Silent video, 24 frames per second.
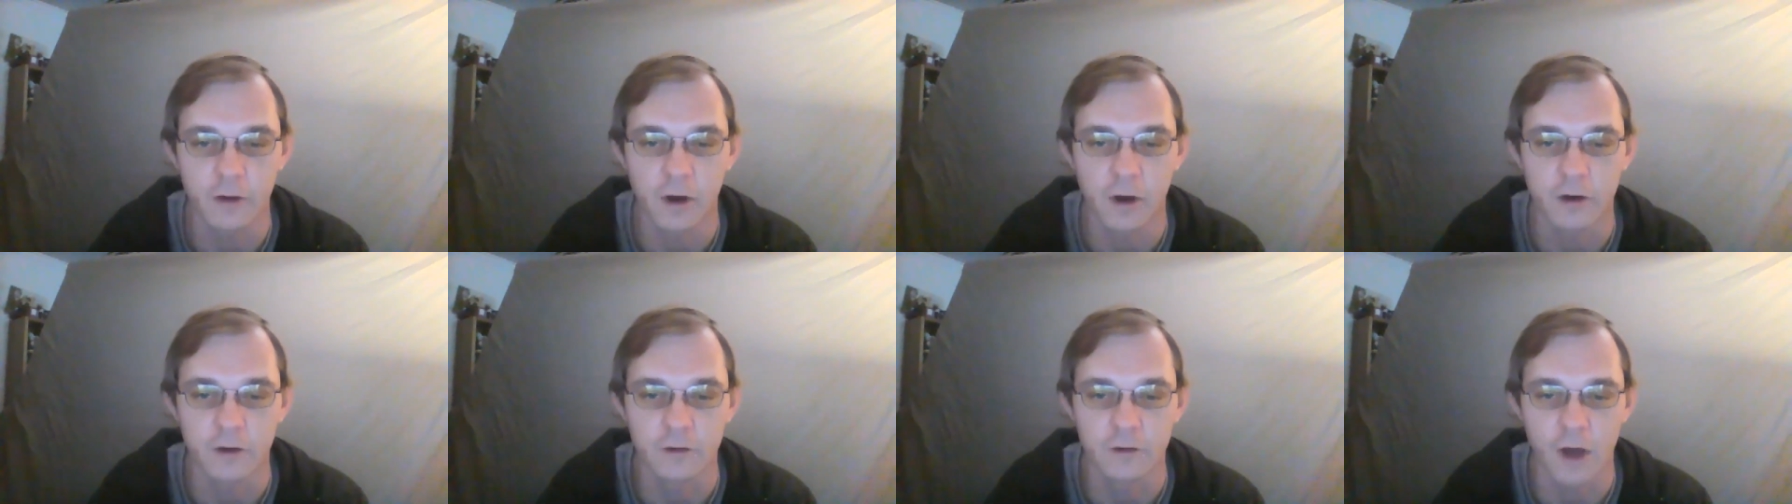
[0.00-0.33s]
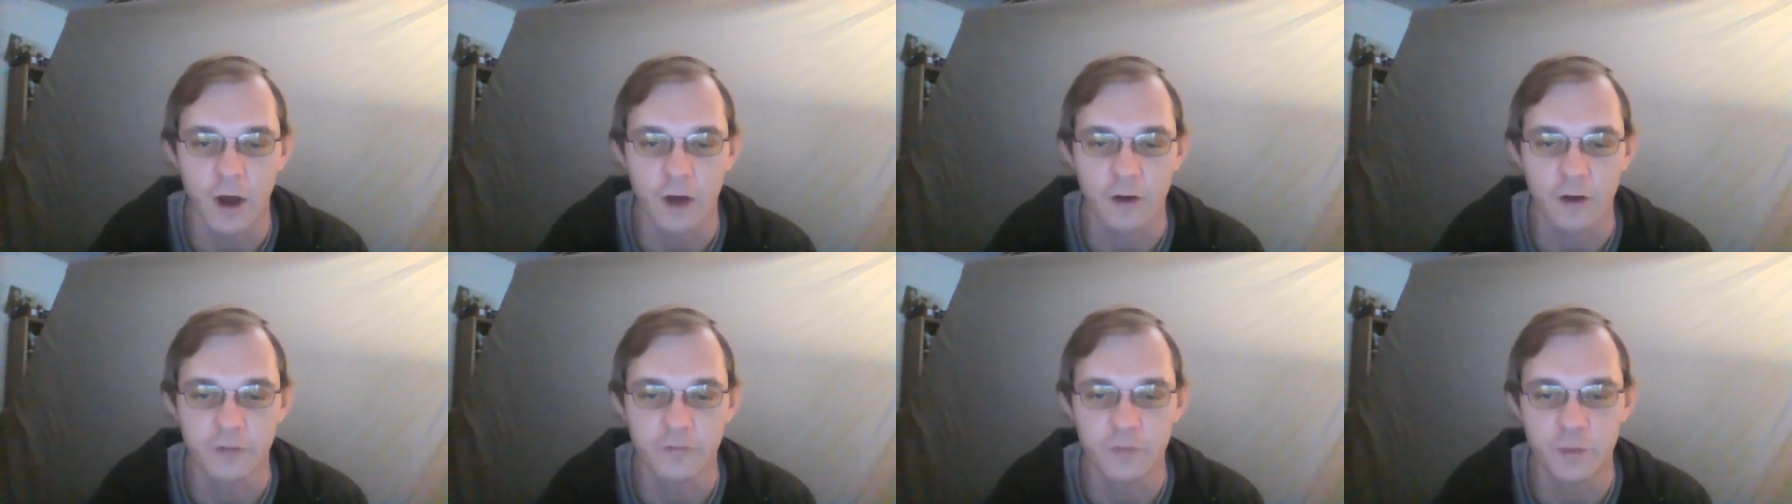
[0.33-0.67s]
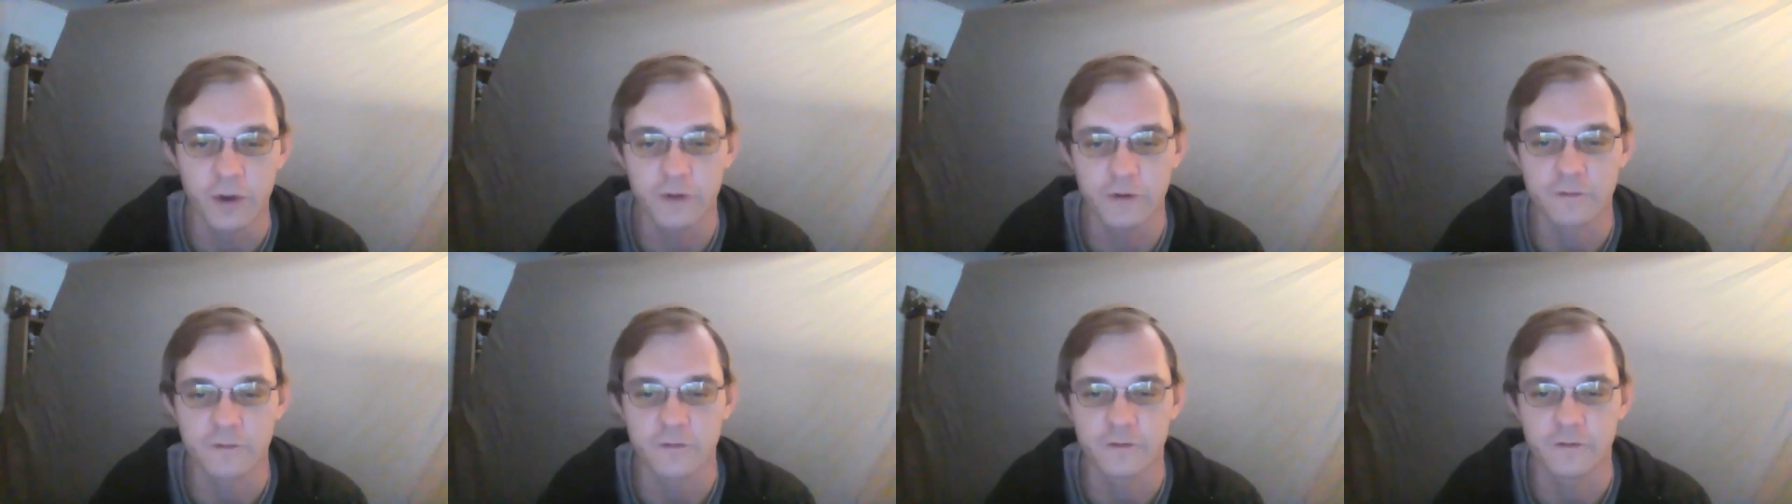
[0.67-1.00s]
on a lot of
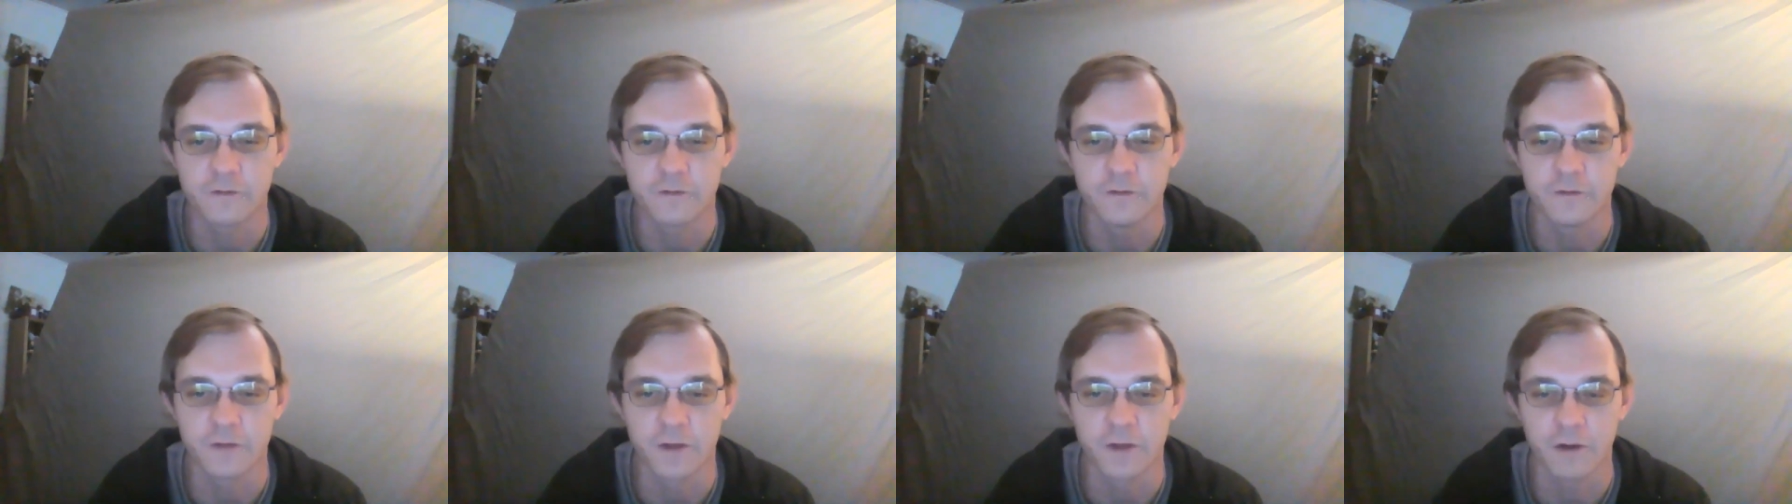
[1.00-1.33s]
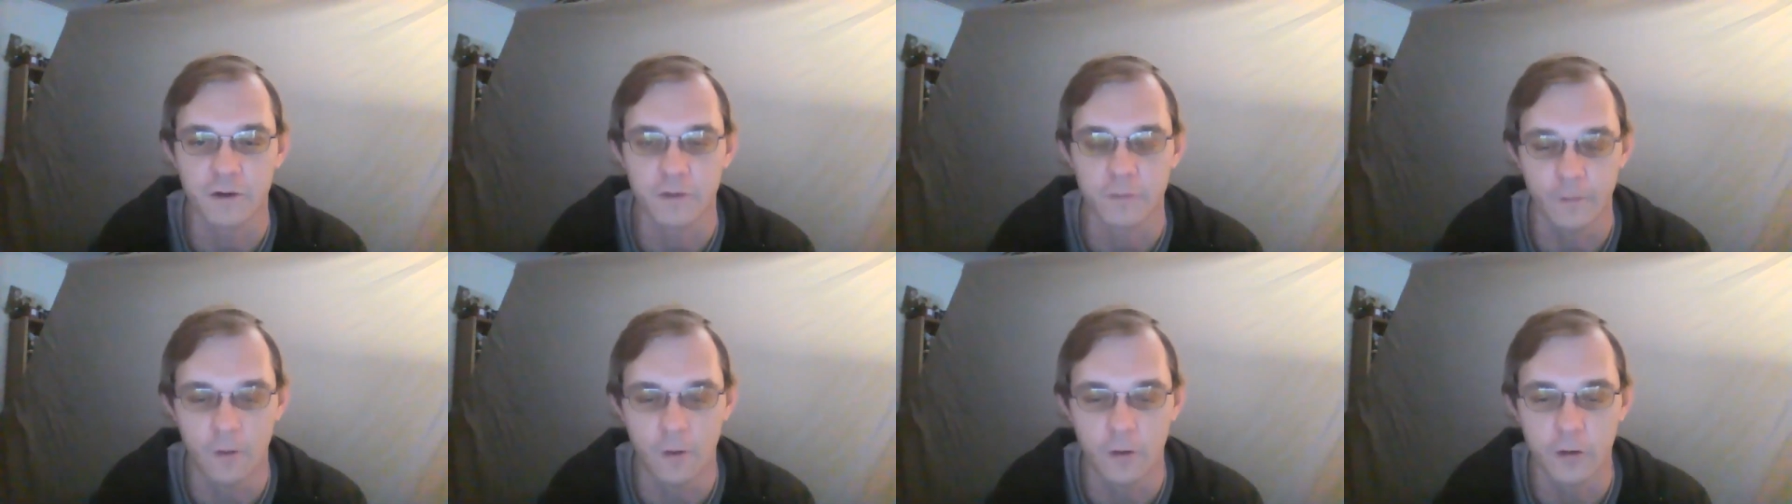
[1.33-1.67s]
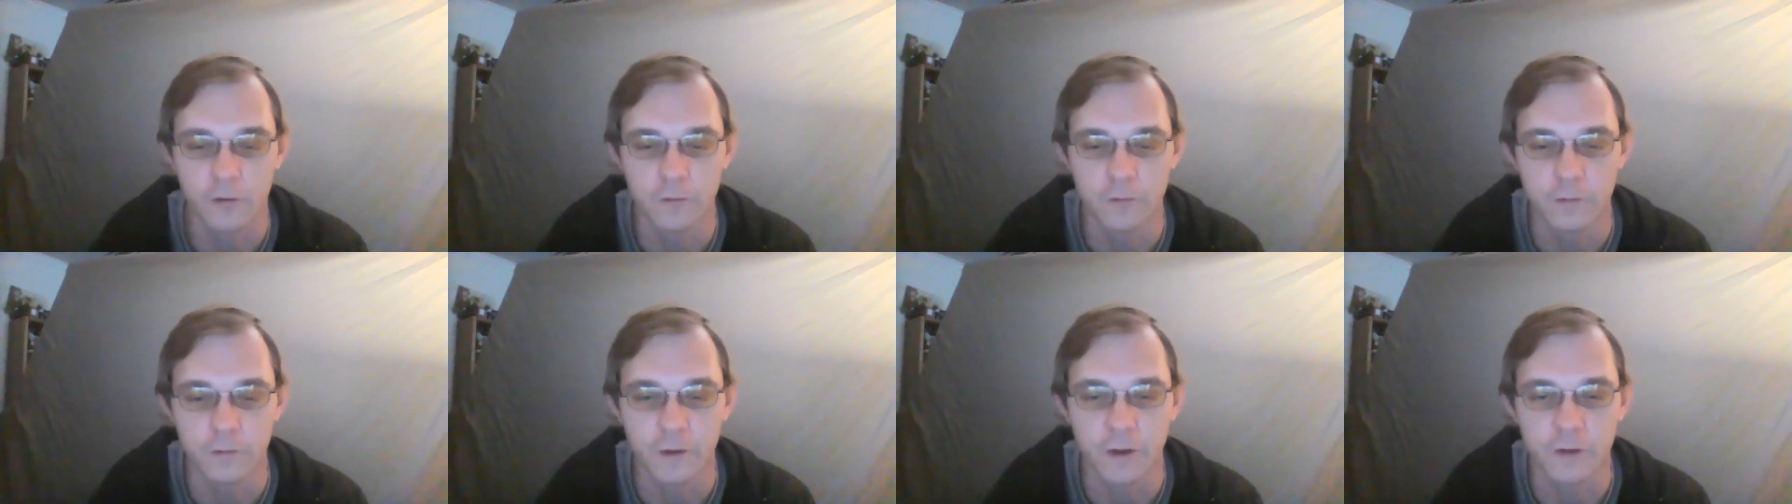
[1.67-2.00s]
businesses here
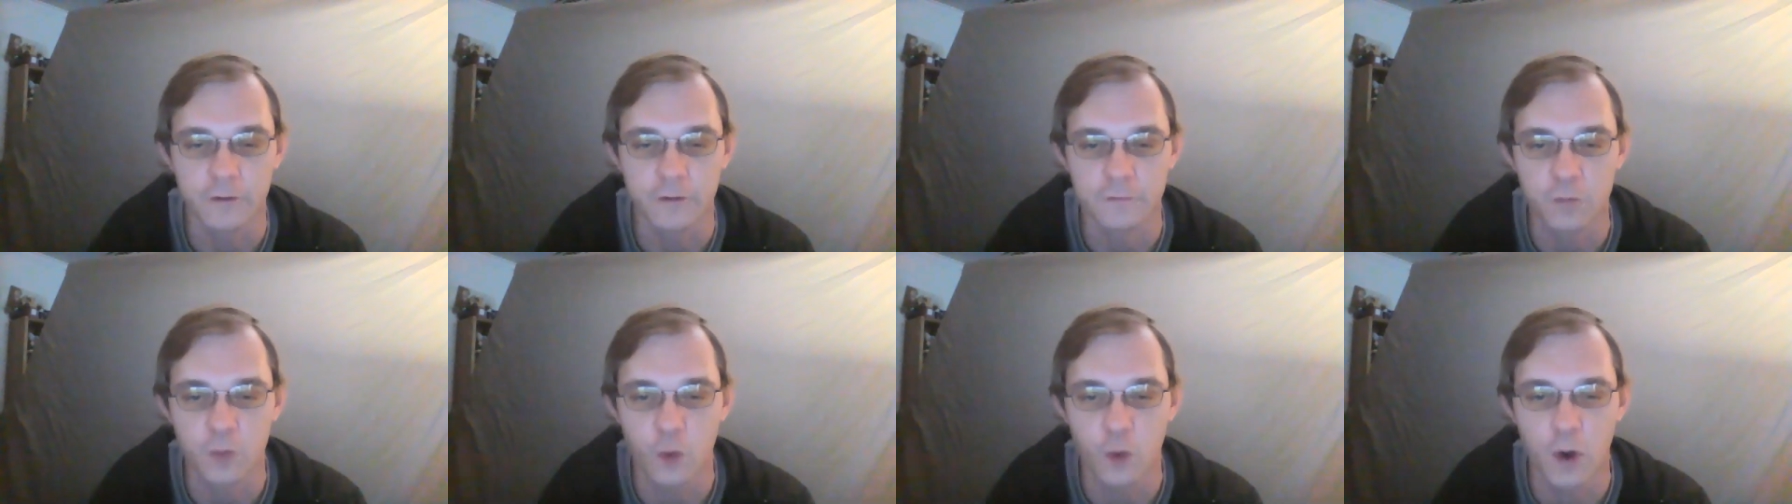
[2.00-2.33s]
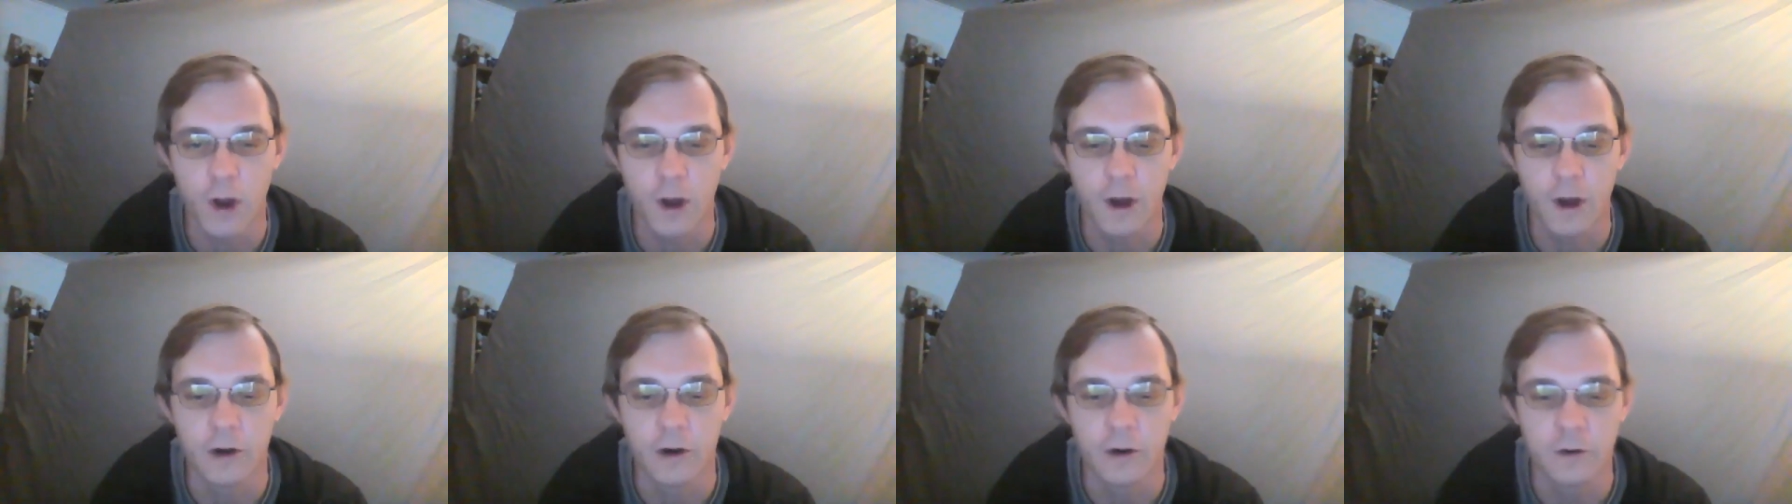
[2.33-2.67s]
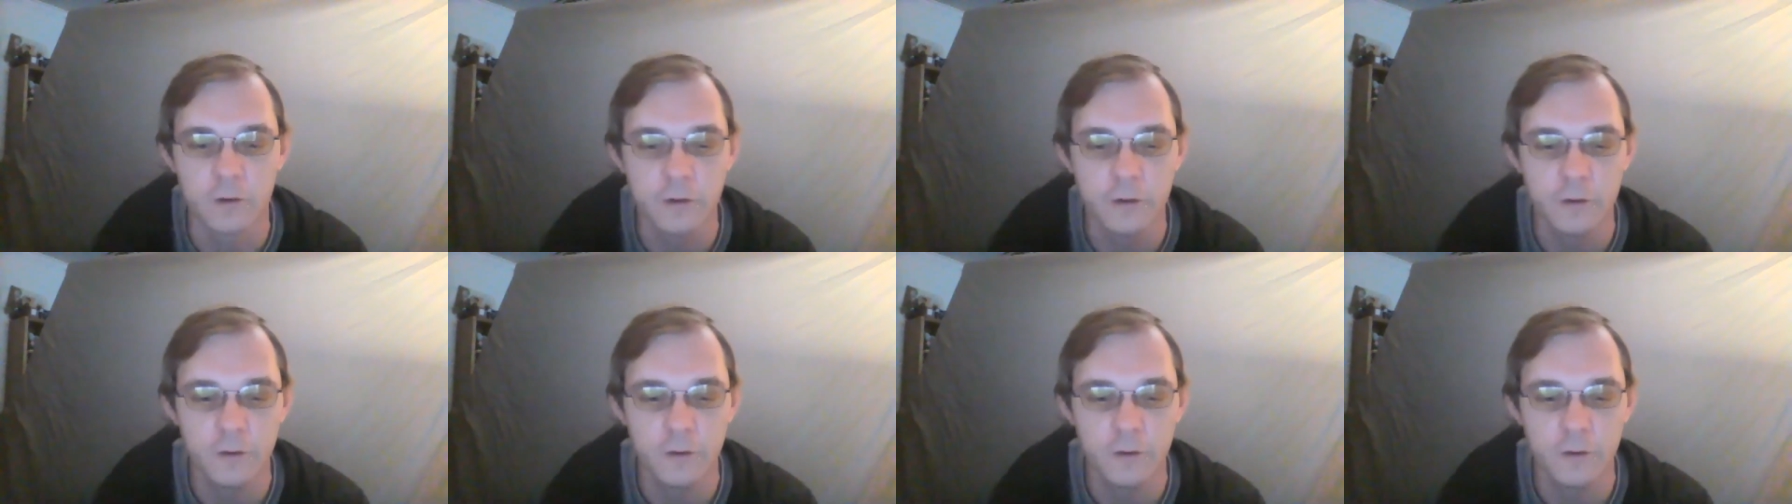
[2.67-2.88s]
locally as well.